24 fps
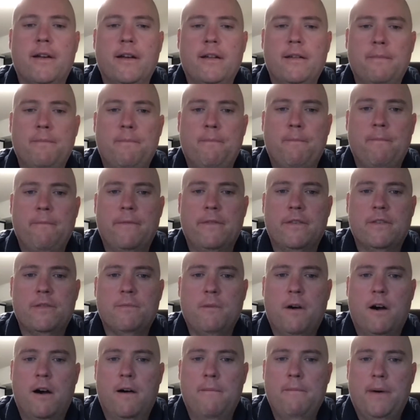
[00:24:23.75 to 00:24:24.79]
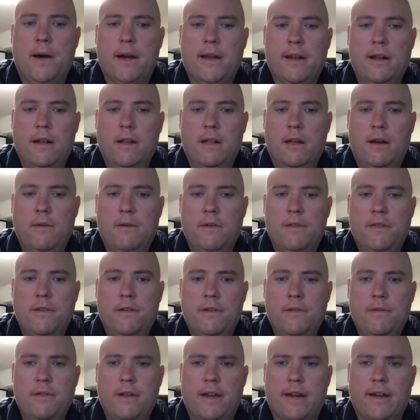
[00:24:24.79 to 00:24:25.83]
You want to bring a small
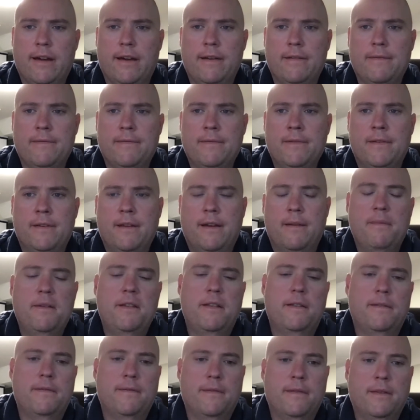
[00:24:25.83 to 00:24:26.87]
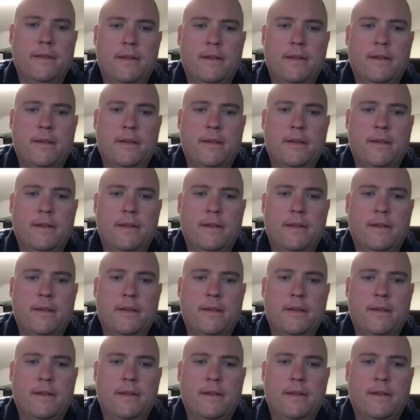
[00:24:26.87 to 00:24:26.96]
bucket along with you, like a